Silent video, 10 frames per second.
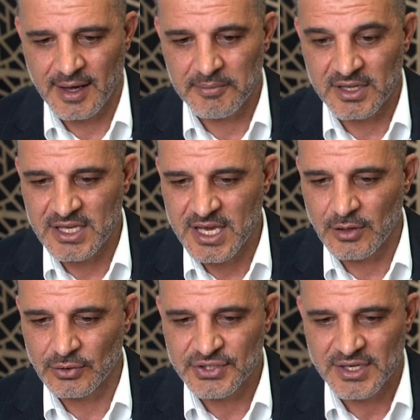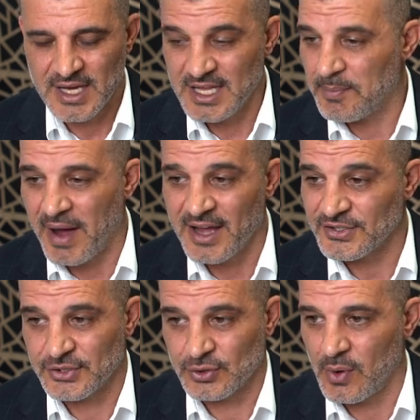yields in the
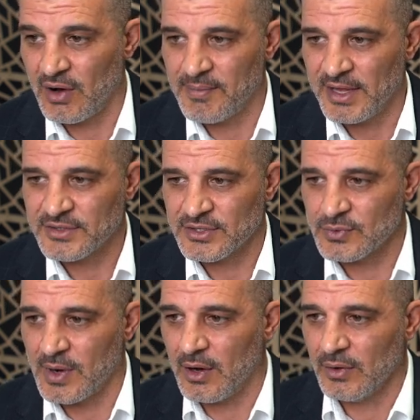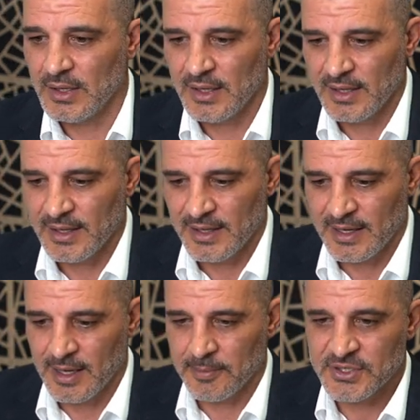past 12 months as well.
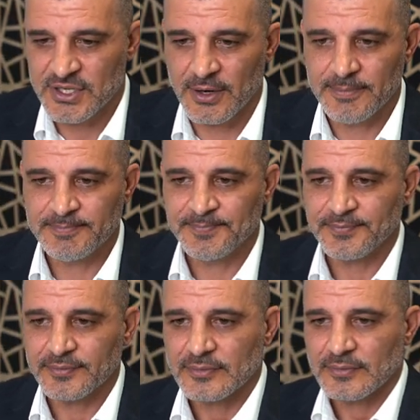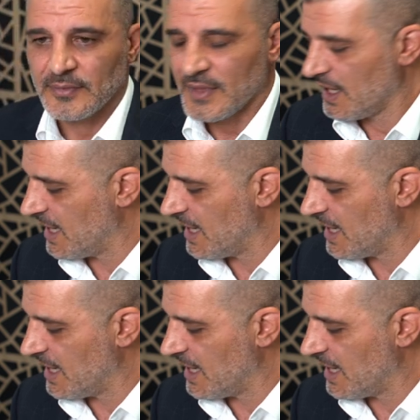So, yeah,